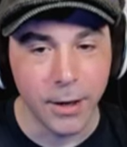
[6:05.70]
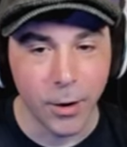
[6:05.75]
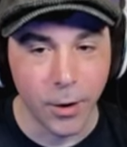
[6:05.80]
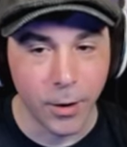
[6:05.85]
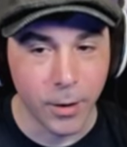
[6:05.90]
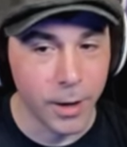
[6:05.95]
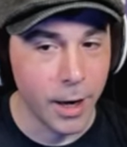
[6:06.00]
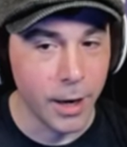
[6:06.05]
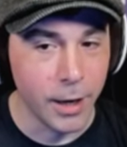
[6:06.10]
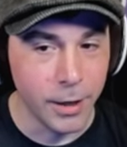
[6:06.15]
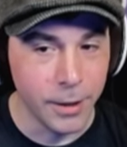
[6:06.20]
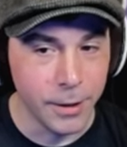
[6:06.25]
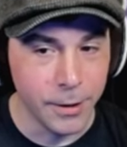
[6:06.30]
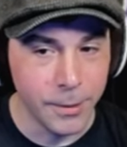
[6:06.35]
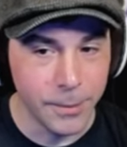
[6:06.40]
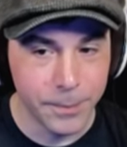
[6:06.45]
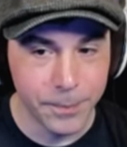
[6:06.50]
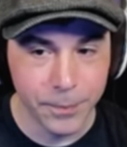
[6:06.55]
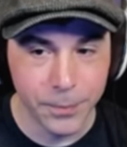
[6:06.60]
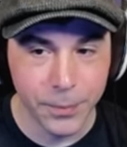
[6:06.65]
okay.
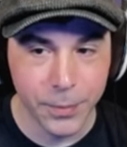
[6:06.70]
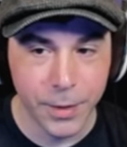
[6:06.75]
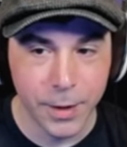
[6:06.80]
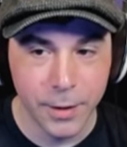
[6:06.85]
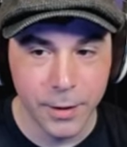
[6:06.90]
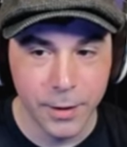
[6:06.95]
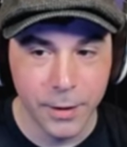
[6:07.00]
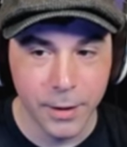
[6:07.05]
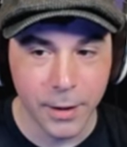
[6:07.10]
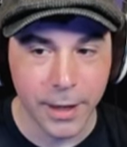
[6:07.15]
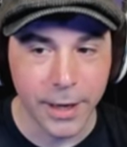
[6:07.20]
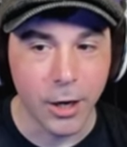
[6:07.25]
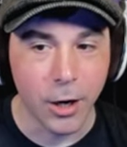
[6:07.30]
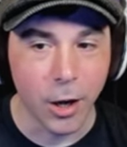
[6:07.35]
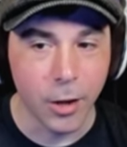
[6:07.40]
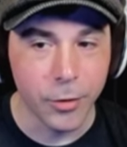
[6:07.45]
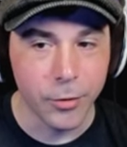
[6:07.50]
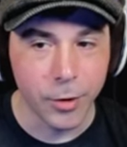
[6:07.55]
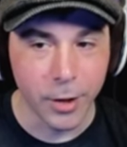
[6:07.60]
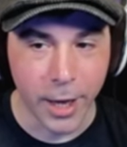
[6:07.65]
Like in
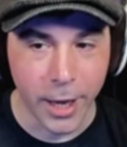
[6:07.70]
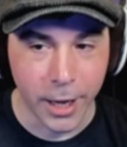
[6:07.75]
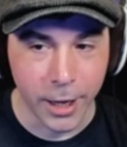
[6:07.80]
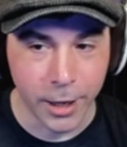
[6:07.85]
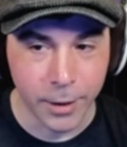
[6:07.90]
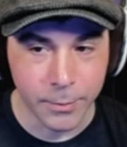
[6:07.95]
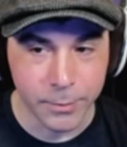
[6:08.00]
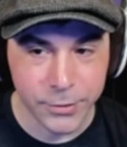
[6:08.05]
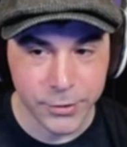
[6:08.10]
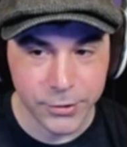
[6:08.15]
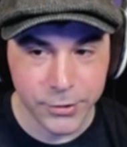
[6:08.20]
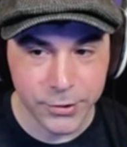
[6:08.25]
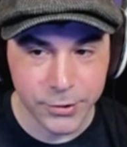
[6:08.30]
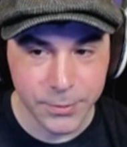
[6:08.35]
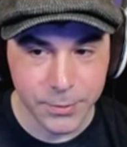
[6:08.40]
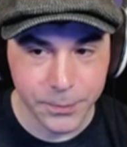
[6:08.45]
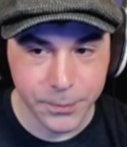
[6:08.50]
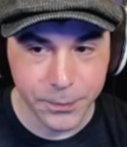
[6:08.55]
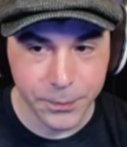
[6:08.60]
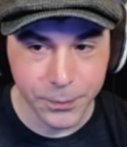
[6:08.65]
other games,
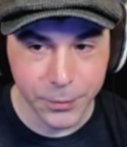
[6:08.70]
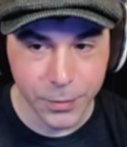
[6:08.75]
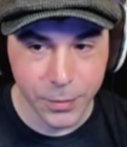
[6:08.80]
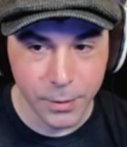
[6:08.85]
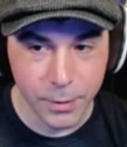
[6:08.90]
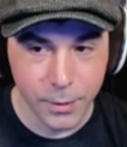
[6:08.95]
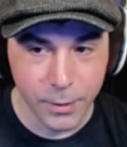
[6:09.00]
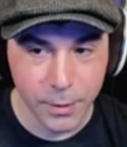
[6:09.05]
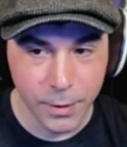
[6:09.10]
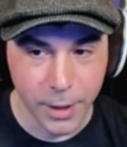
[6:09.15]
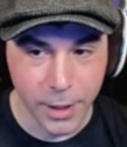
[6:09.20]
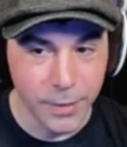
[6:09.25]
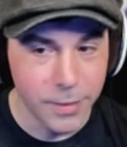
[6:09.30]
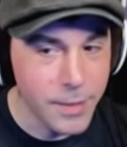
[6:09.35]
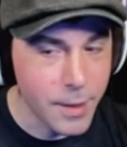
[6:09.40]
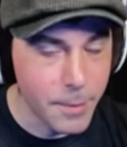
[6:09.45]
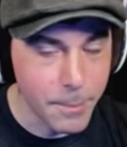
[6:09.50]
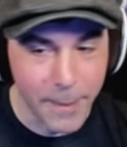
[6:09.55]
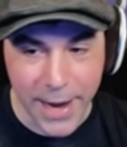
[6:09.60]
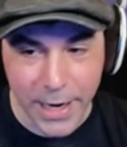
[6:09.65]

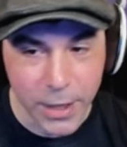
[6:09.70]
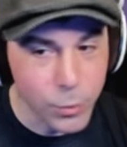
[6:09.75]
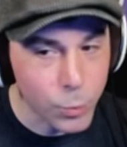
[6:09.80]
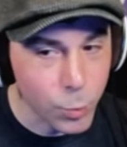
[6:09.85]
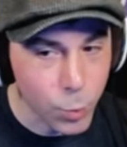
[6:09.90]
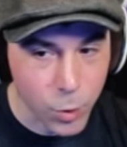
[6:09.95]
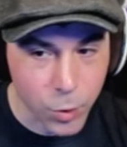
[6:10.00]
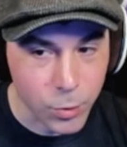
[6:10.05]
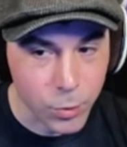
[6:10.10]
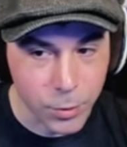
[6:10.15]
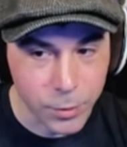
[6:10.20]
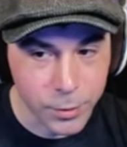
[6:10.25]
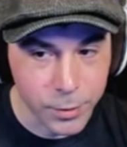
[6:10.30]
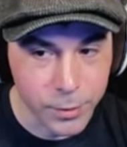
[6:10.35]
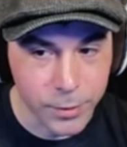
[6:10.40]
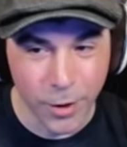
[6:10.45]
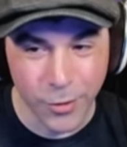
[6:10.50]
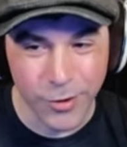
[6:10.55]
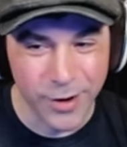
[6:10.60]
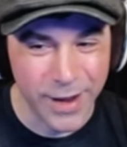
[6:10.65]
in the main world,
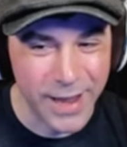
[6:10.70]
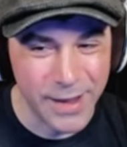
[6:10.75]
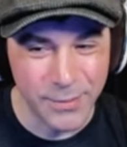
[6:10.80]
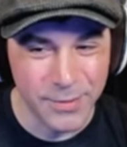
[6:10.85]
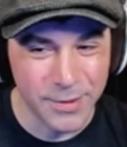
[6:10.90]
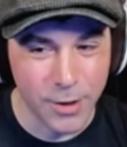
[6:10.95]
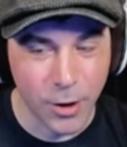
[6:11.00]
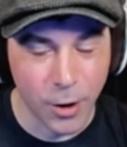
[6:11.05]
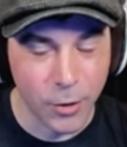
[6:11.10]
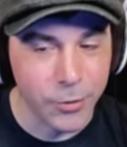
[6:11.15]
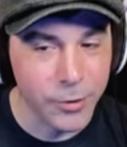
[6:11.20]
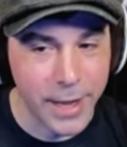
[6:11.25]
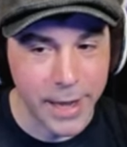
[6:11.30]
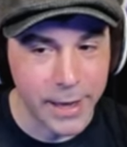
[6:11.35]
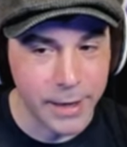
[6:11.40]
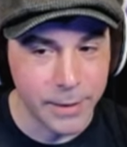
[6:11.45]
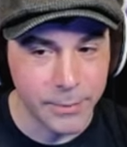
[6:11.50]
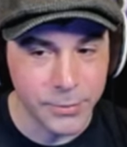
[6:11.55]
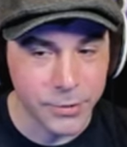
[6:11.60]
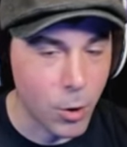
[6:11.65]
the other games,
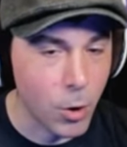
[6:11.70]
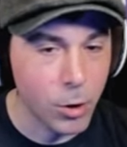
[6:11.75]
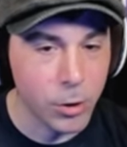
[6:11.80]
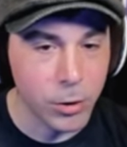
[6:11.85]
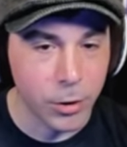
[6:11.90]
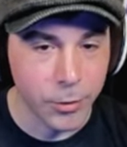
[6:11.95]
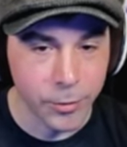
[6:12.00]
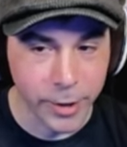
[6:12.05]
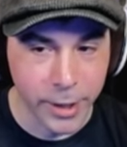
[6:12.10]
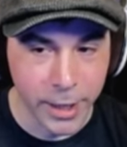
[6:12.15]
all other